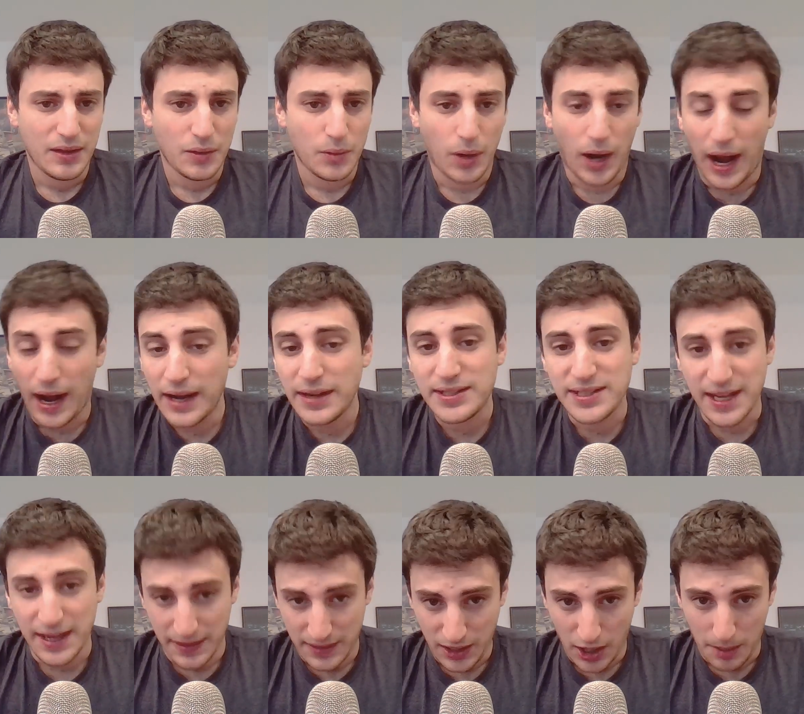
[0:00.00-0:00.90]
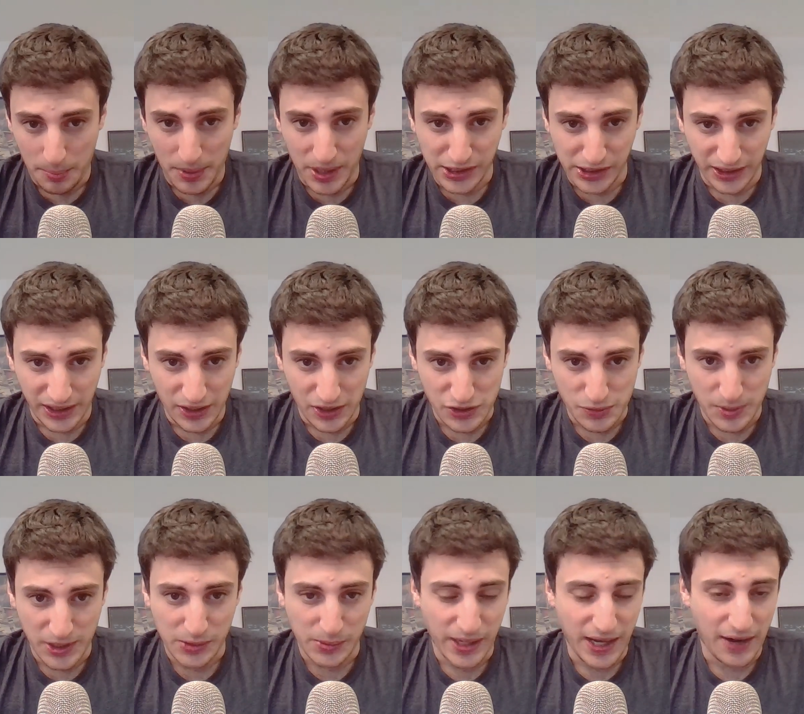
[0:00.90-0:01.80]
I'm going to say the Operation Kill
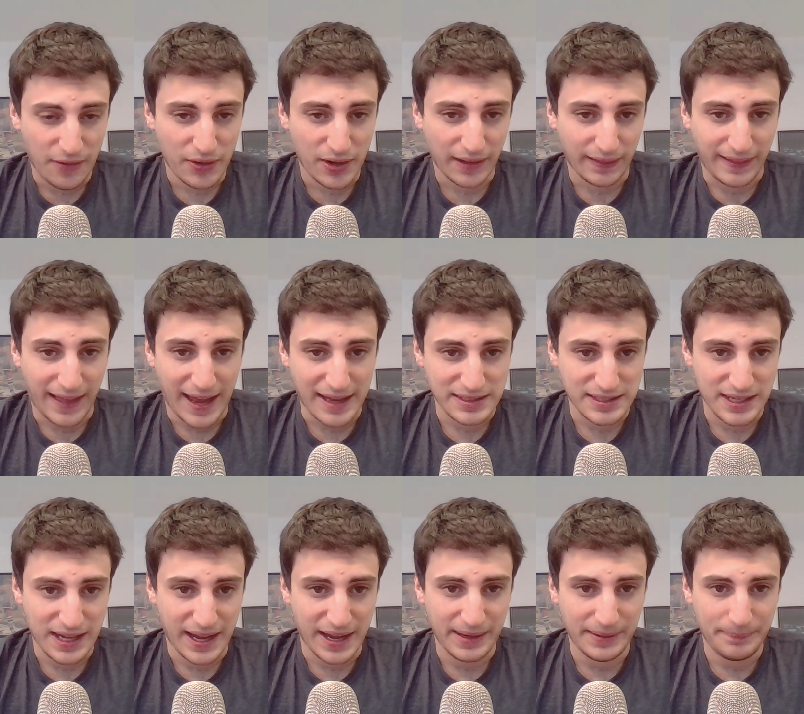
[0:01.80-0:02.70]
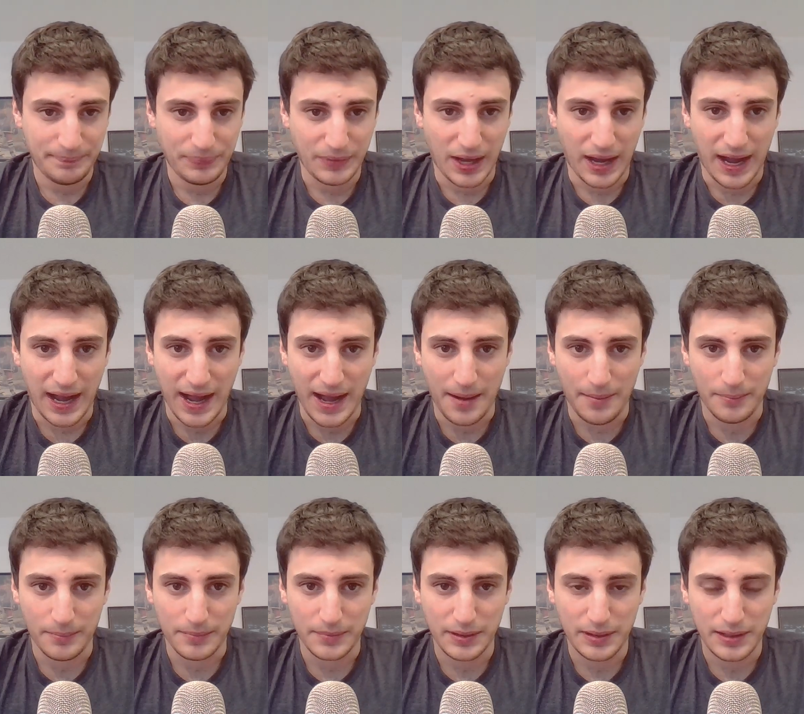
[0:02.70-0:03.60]
Switch. We covered it last night.
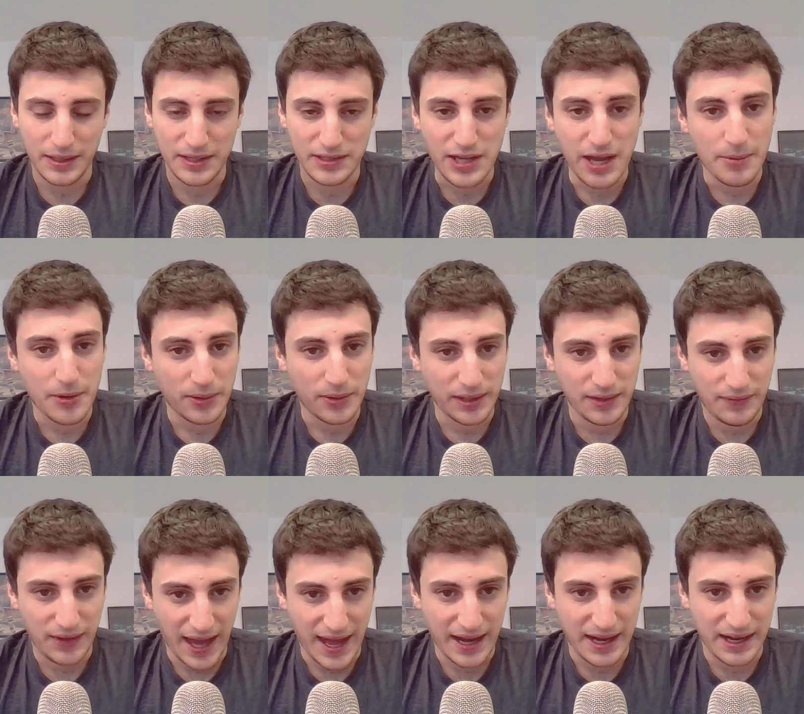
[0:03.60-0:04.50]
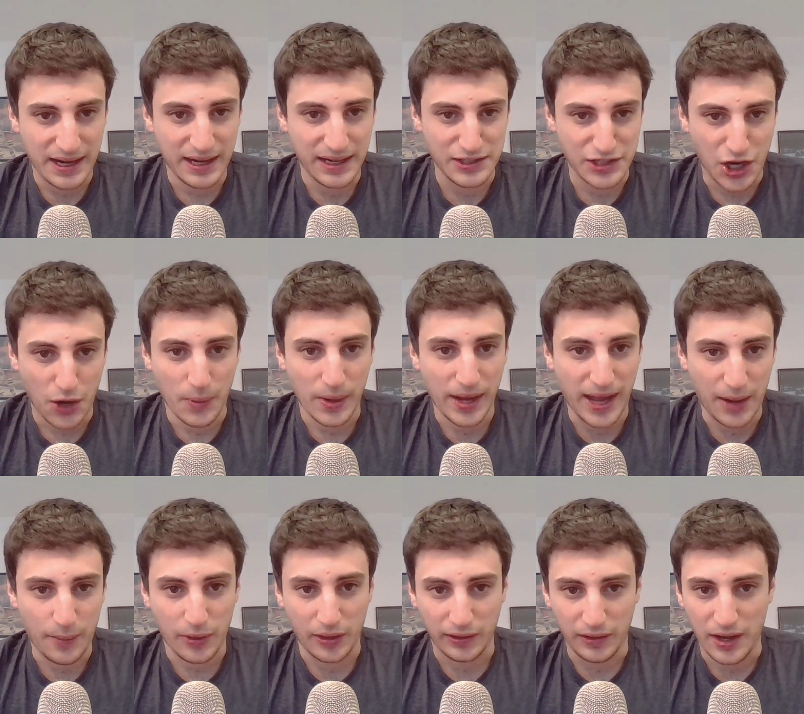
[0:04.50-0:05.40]
Um, Islamic Relief Canada is going
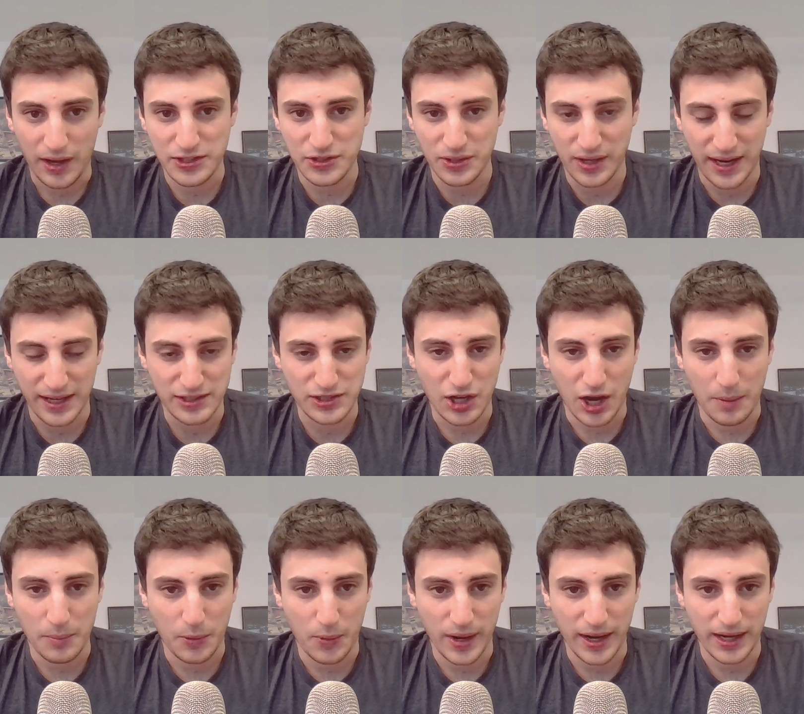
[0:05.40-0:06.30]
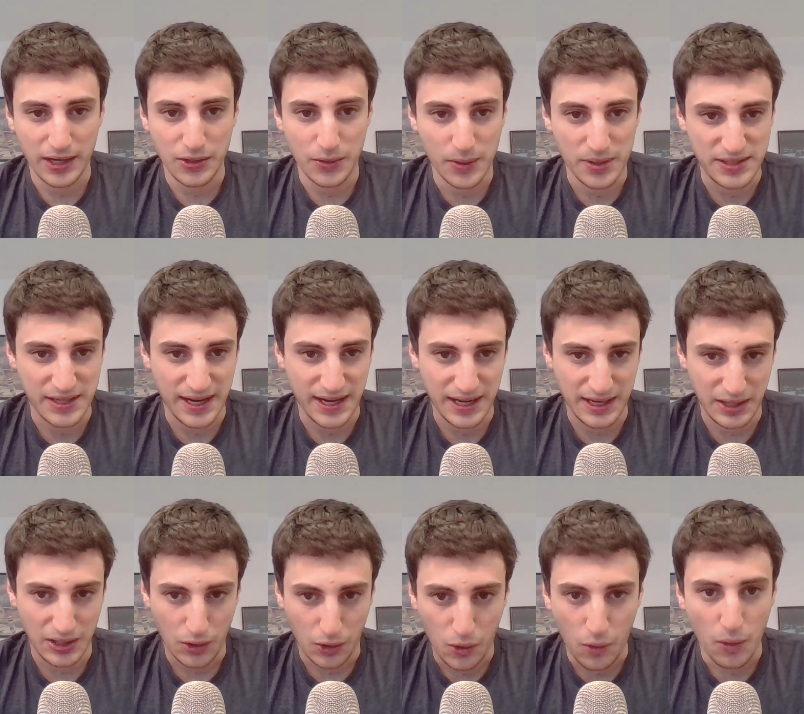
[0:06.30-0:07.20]
ahead with a lawsuit against Tom Quiggin, who is a
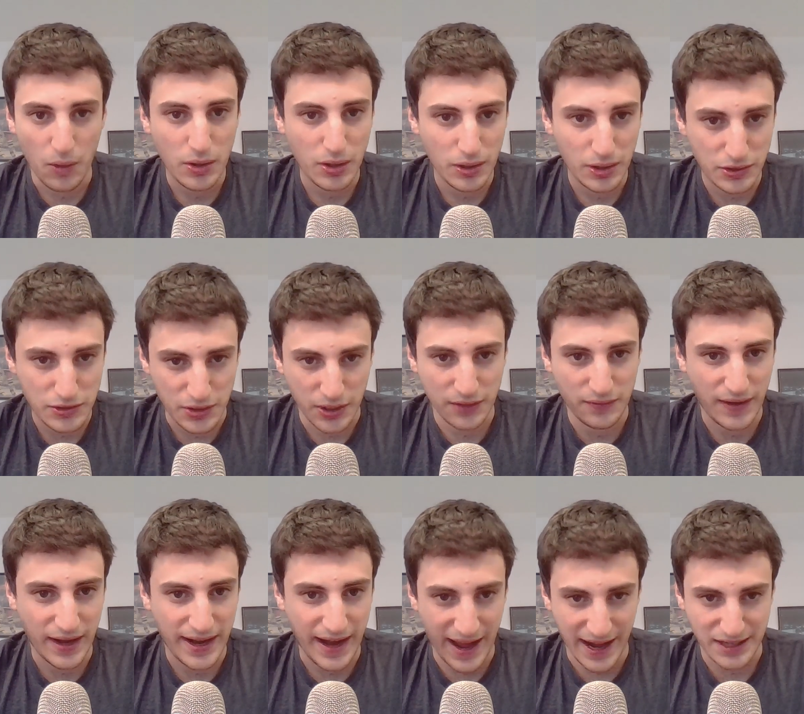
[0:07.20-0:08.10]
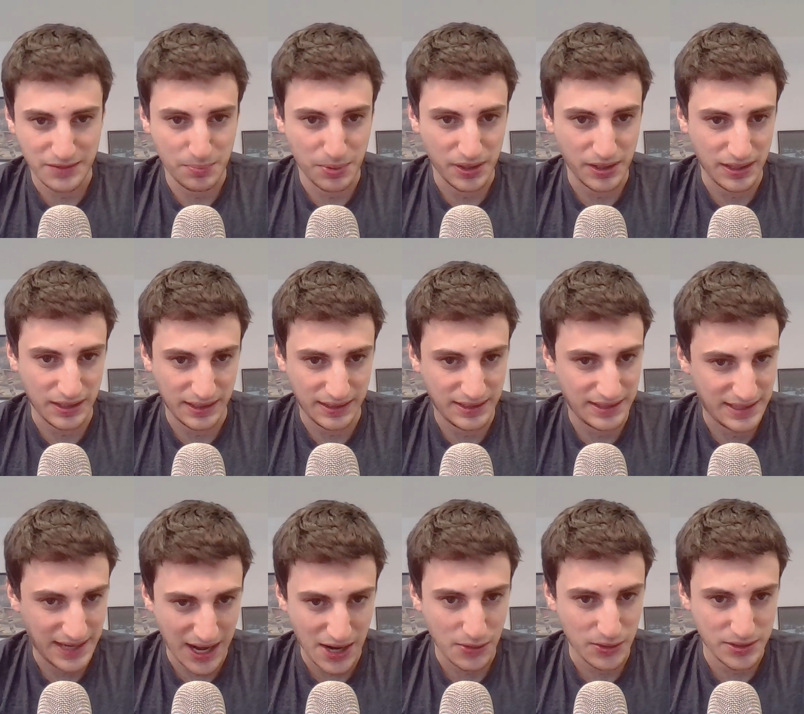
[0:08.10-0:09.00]
court certified expert in
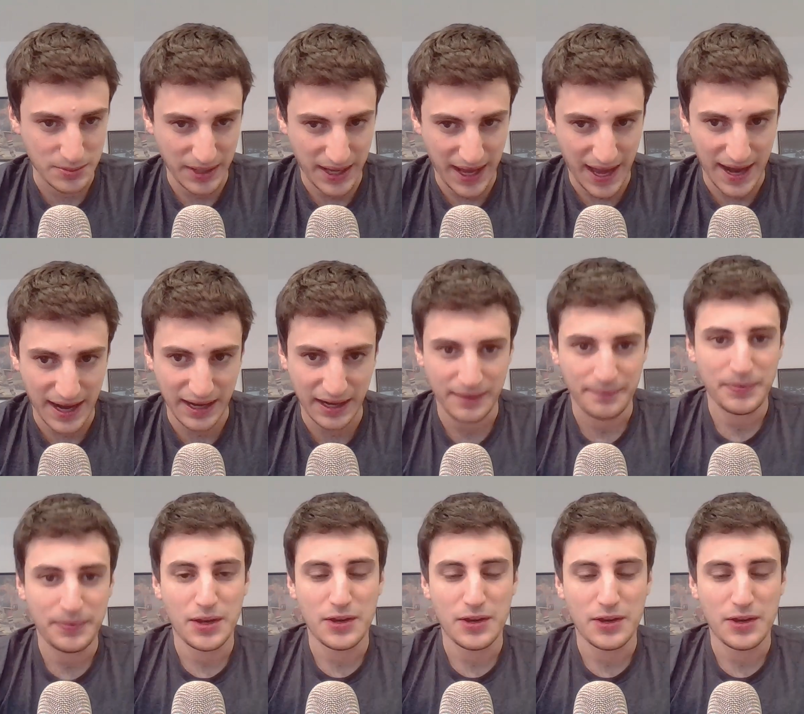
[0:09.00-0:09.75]
terrorism in Canada.